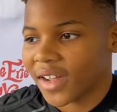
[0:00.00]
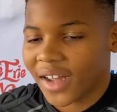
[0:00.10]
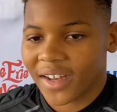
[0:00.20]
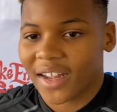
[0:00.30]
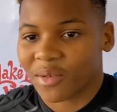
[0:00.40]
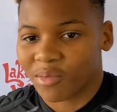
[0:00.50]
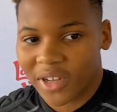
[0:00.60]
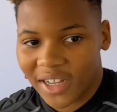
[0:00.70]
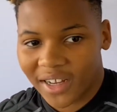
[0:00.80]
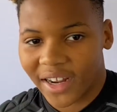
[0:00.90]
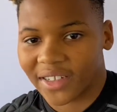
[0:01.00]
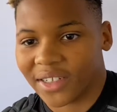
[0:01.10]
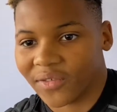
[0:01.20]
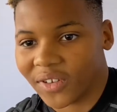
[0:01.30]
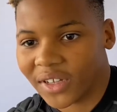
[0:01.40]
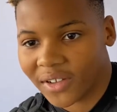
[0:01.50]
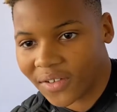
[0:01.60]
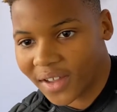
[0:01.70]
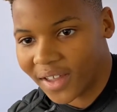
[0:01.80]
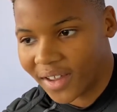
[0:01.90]
I like playing at the field
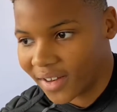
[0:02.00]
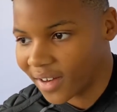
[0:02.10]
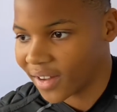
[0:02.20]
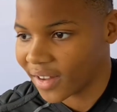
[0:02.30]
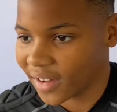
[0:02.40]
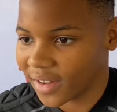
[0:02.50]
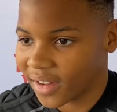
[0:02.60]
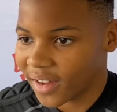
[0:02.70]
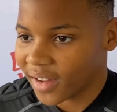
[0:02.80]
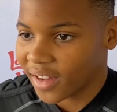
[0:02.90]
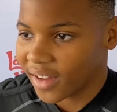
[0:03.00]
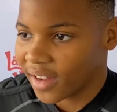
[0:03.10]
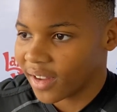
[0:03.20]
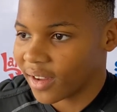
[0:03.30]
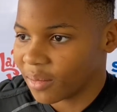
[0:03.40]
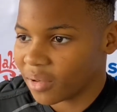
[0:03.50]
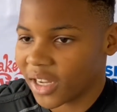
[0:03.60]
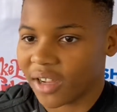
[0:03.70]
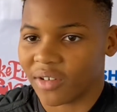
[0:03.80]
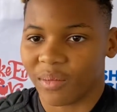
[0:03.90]
and playing
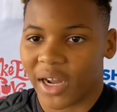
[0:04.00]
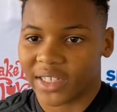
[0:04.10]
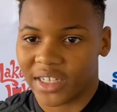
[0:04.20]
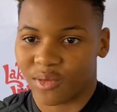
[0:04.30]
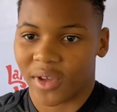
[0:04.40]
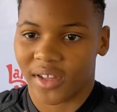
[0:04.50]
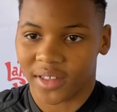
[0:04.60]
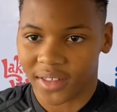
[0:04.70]
with my teammates.